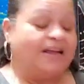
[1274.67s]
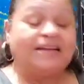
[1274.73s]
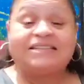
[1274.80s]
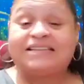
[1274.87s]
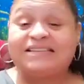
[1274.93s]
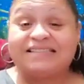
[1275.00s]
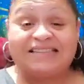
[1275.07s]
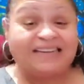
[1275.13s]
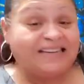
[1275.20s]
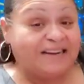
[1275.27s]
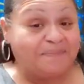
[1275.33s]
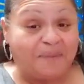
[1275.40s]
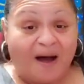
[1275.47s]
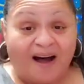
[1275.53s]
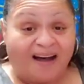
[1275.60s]
it is in
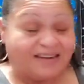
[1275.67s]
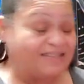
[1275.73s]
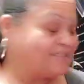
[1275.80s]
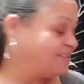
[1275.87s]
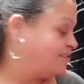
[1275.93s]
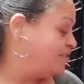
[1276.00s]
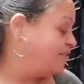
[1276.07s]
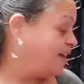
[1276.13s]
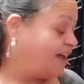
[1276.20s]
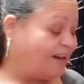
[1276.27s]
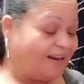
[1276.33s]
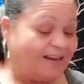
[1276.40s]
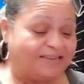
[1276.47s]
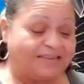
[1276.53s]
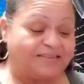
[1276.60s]
the past.
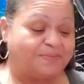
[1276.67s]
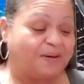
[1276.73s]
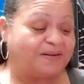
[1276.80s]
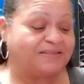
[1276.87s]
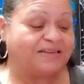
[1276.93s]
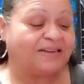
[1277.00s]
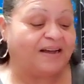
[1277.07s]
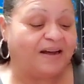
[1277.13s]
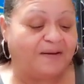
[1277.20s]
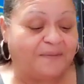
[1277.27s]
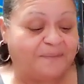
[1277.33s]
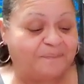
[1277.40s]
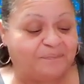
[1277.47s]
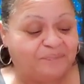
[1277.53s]
Okay, let this person go.